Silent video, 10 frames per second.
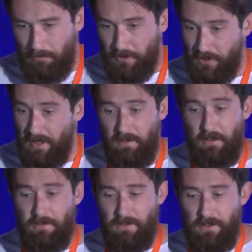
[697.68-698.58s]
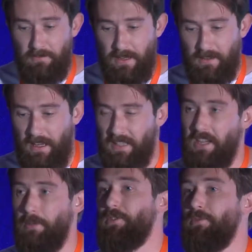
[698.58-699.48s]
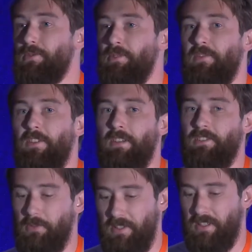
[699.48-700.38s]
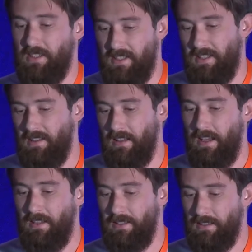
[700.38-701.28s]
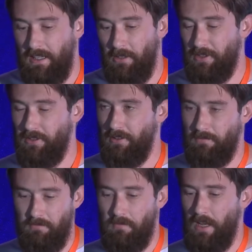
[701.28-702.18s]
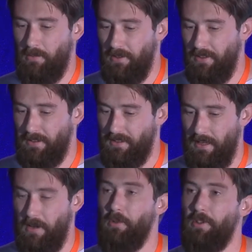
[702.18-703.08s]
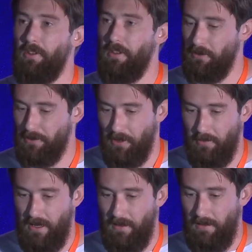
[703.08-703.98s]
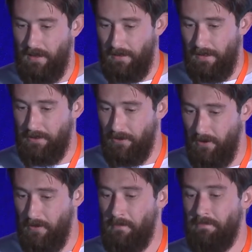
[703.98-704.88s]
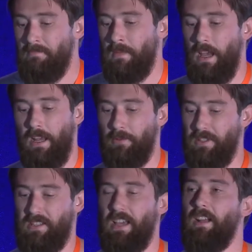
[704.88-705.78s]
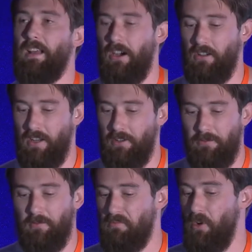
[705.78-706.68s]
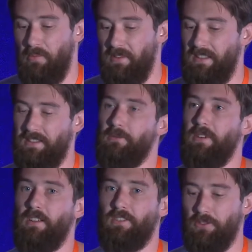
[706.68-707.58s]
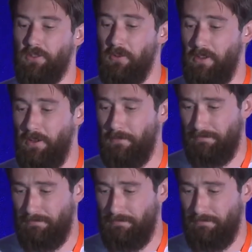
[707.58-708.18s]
So yeah, the event class comes from Symfony, so we just extend that. It's got a couple of things that come with it that I'll talk about later on, and we just add our kind of properties that we're going to store with it.